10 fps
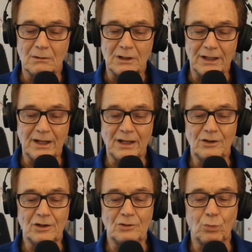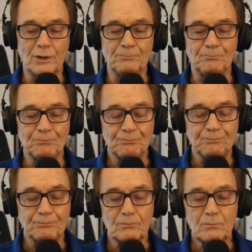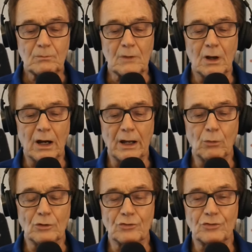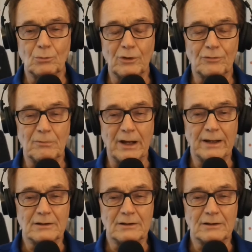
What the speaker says: It ended when I was with my